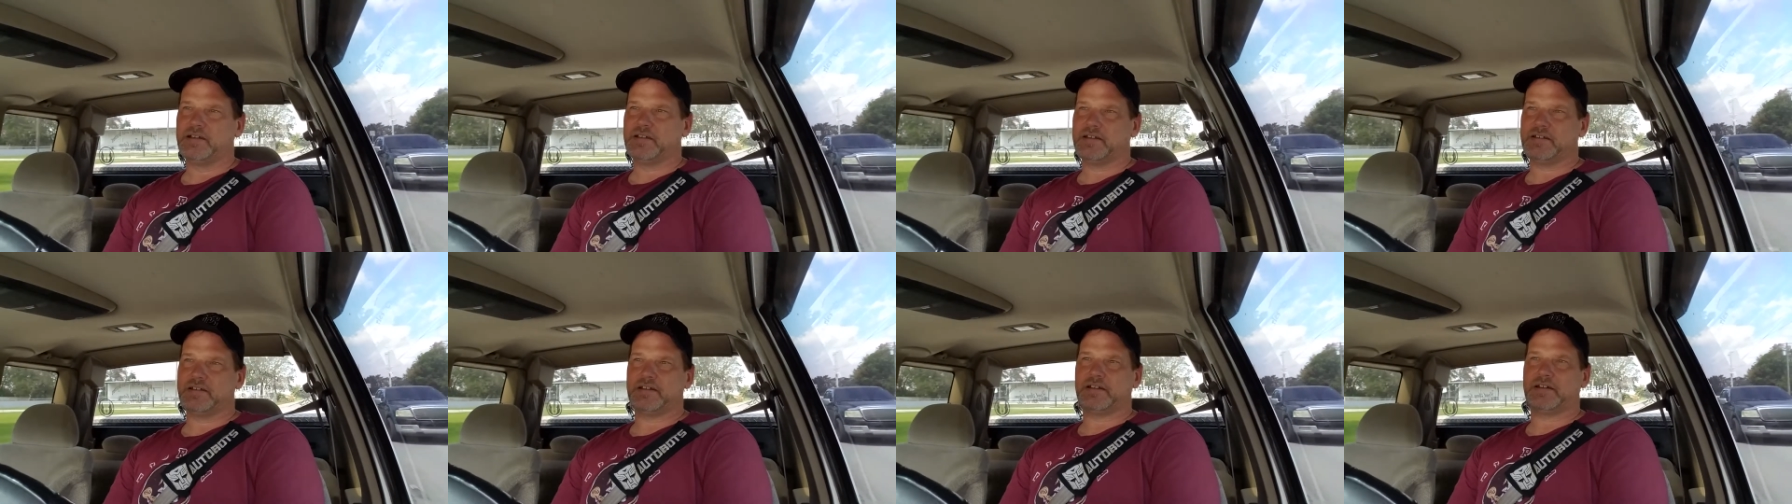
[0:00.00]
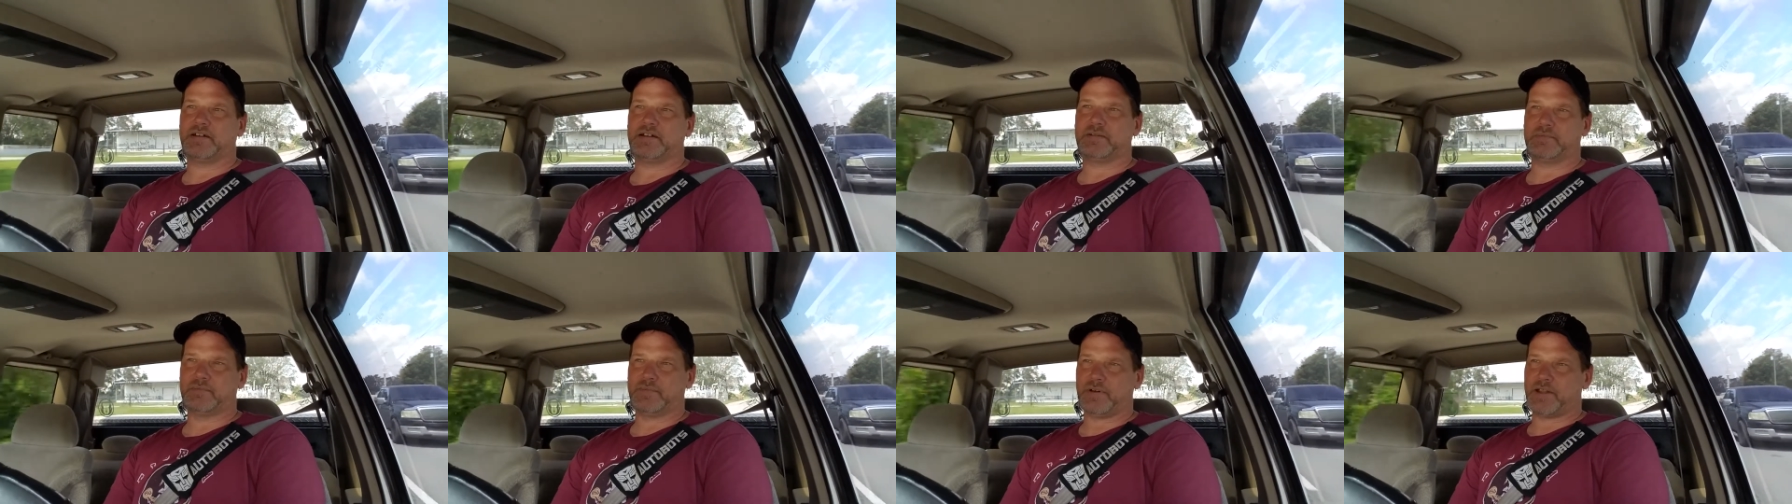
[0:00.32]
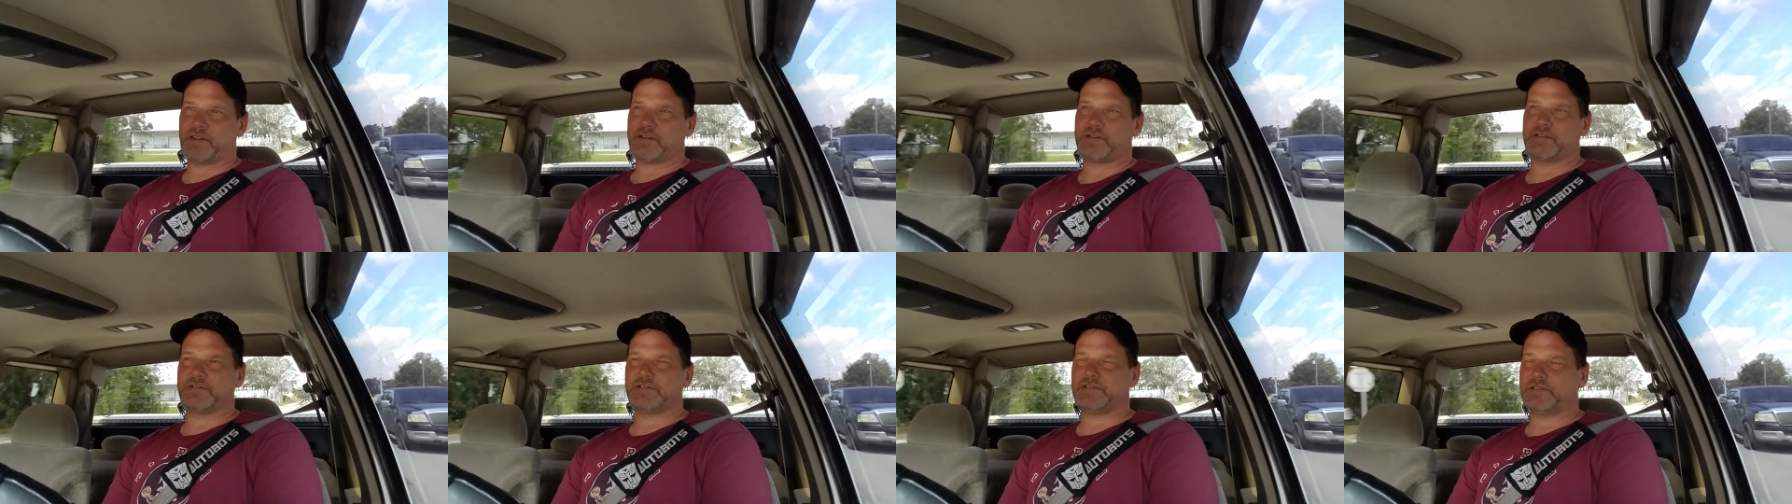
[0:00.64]
you know,
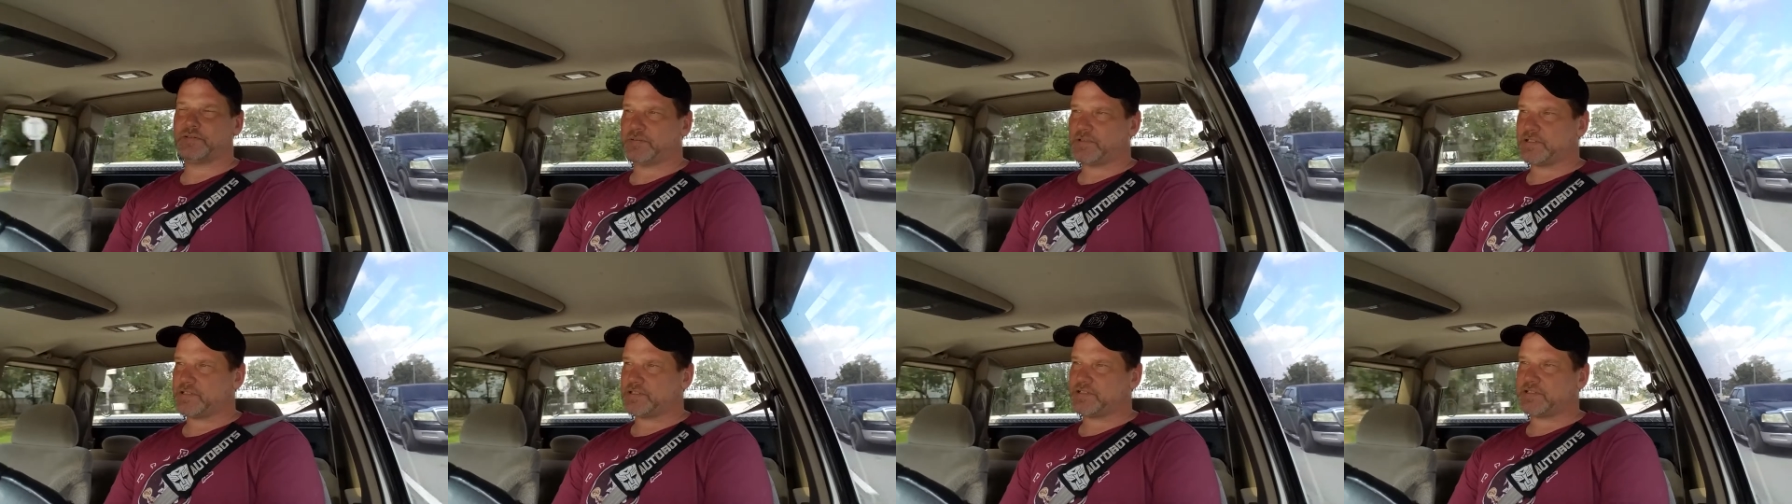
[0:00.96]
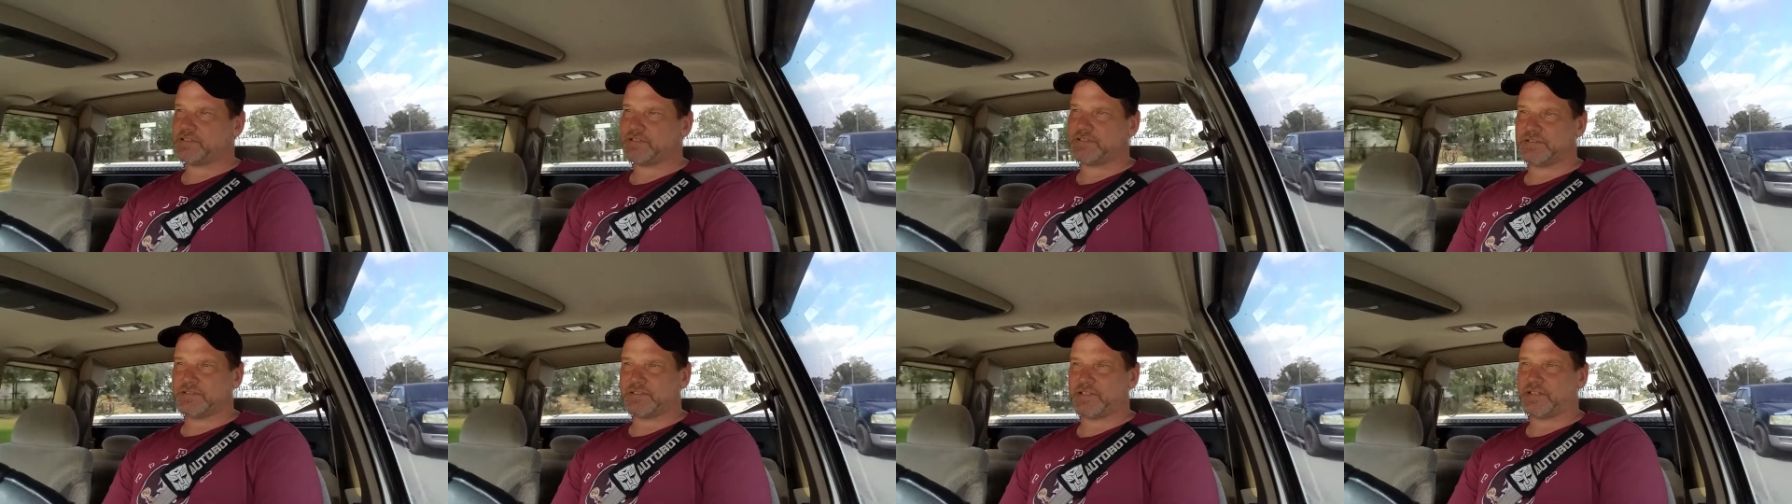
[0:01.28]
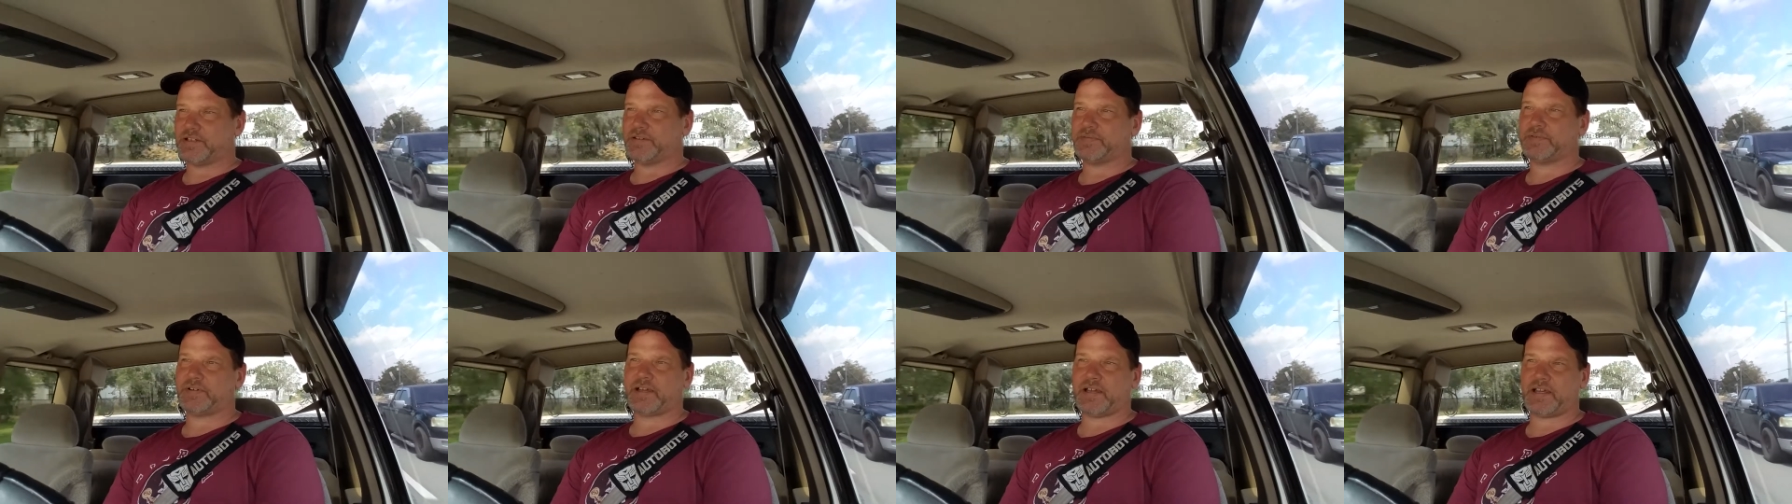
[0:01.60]
mother intuition
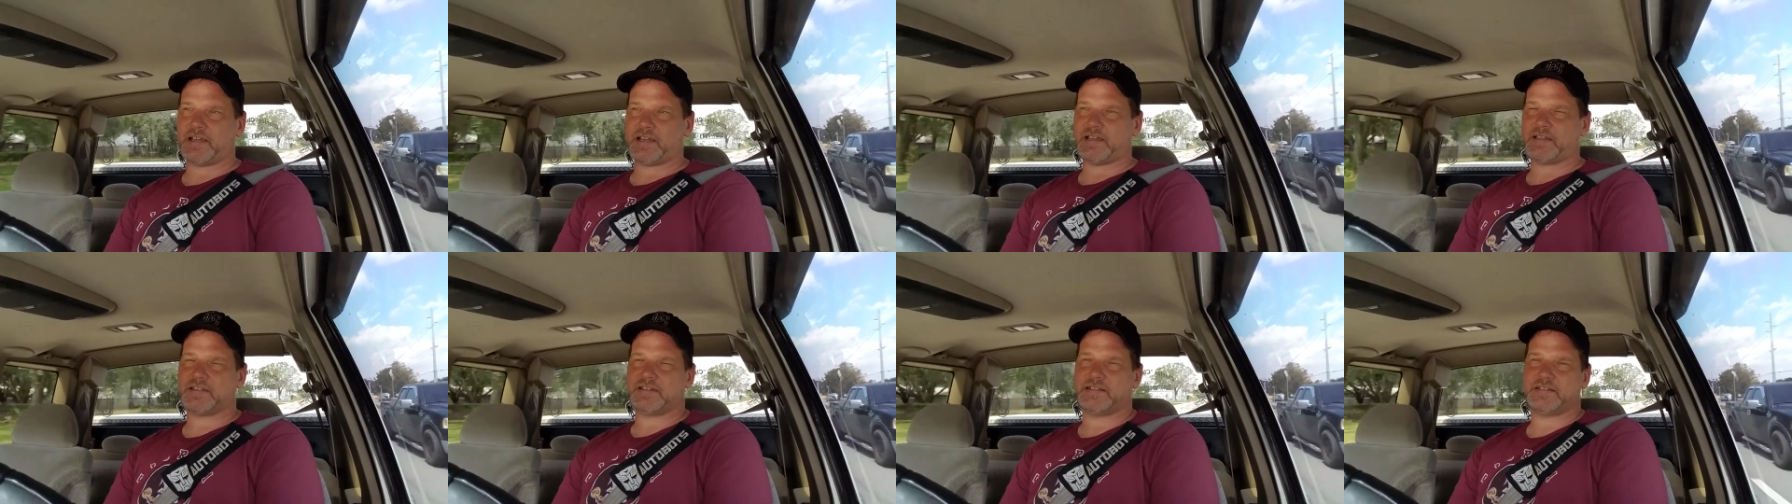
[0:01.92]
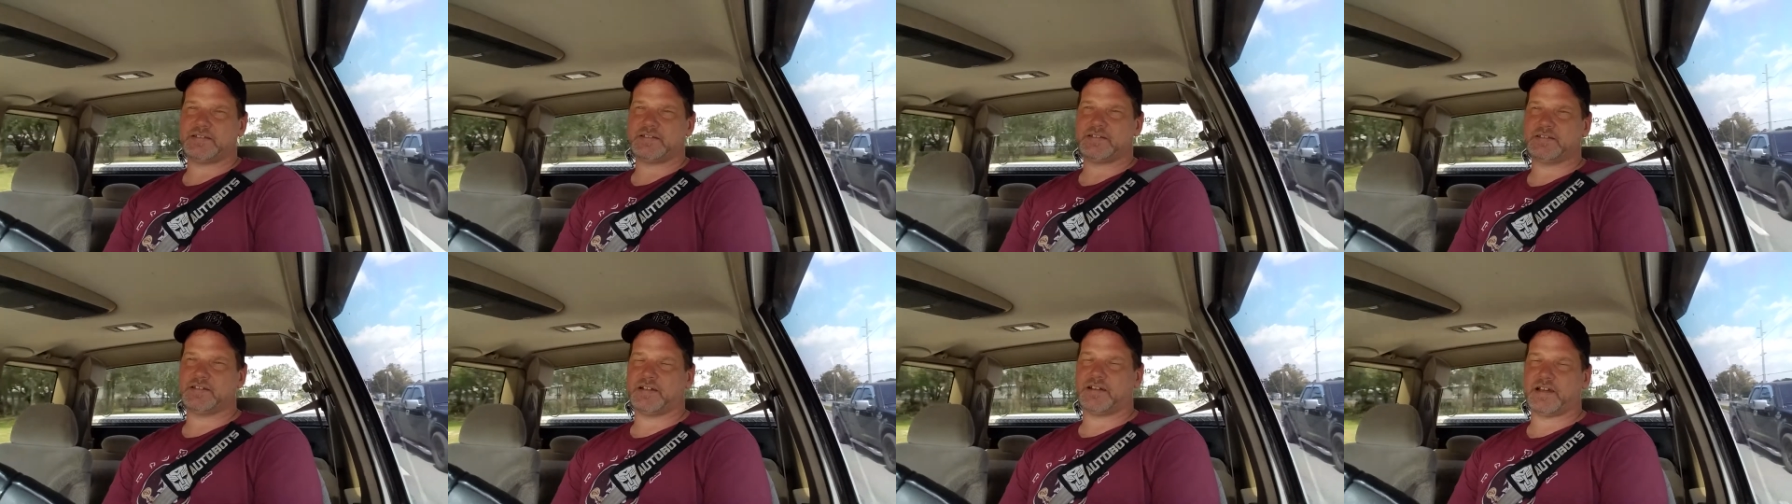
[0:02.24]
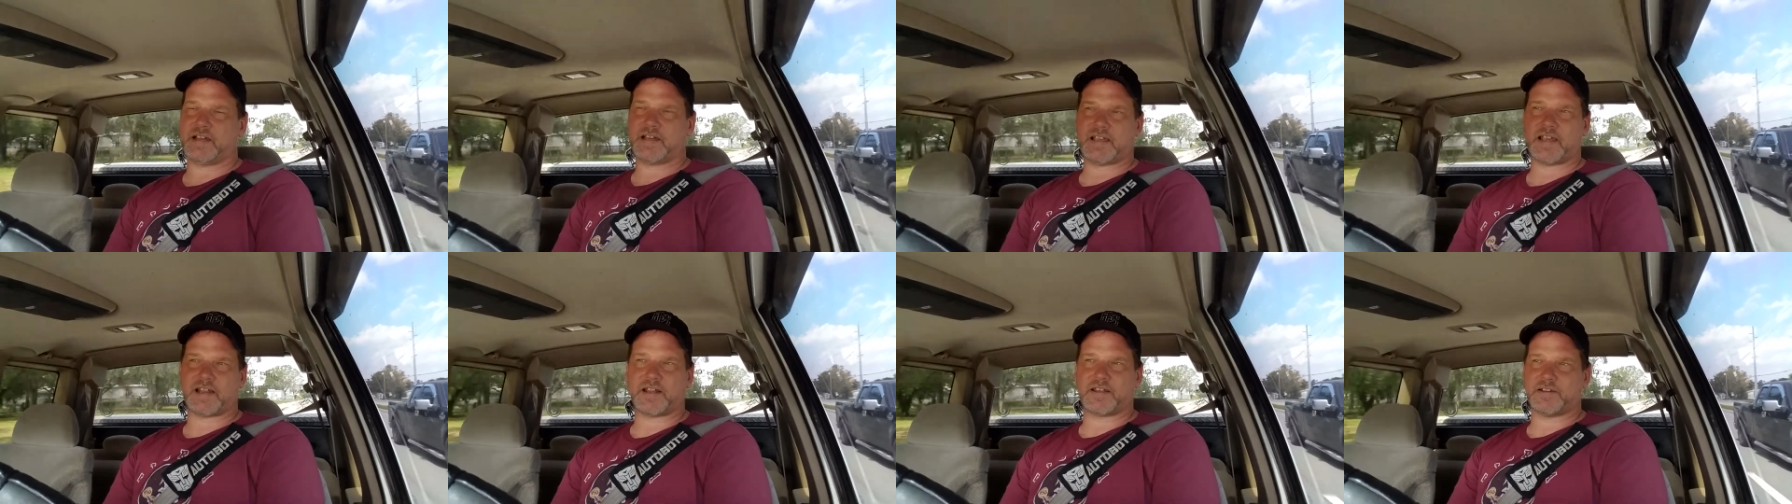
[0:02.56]
stuff, you know,
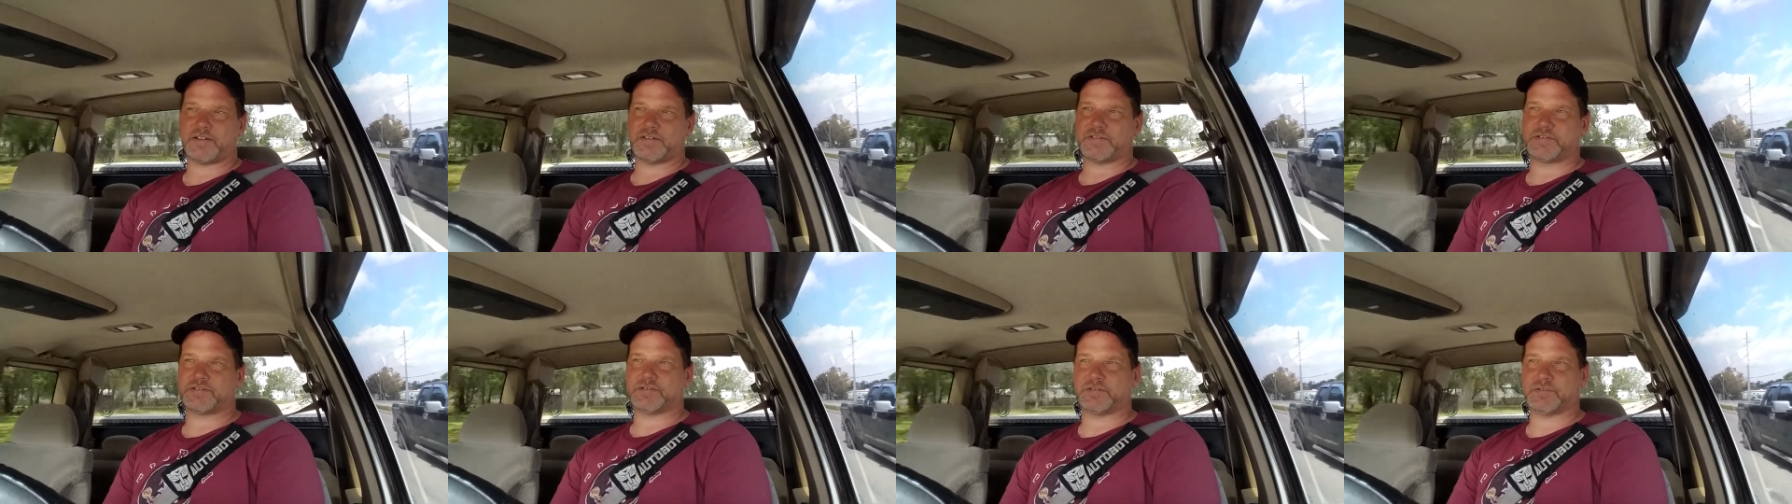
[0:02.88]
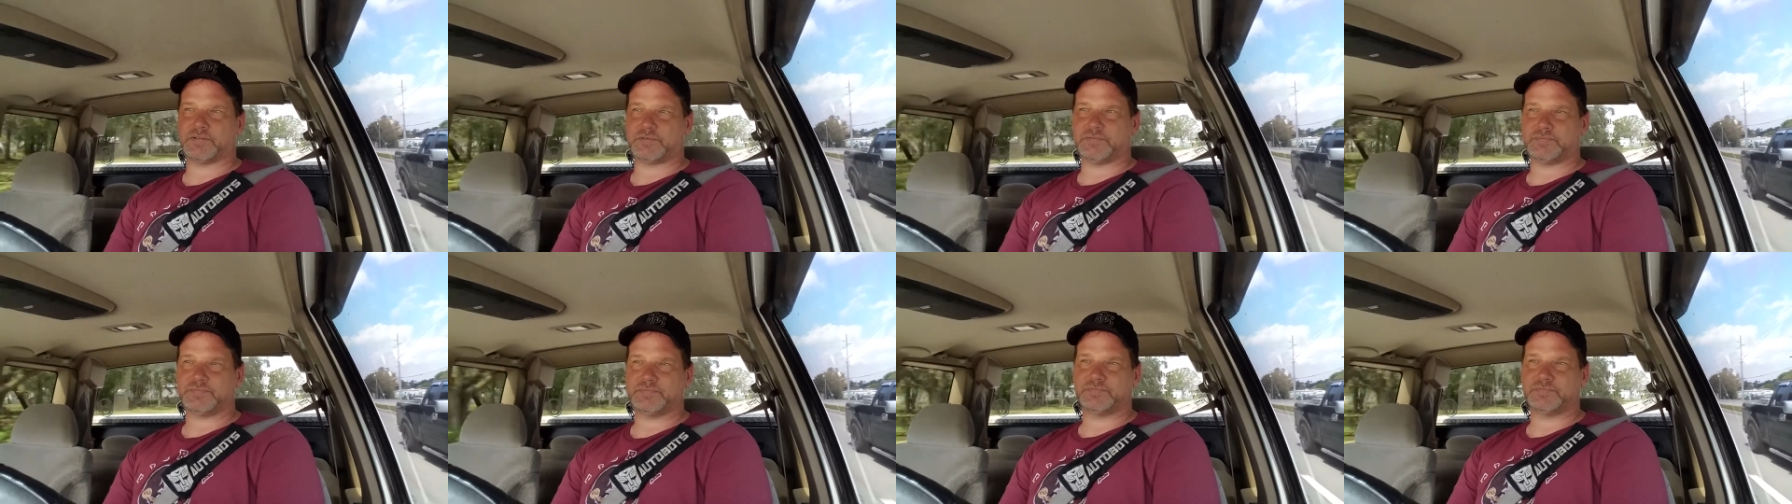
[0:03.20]
I gotta go to school.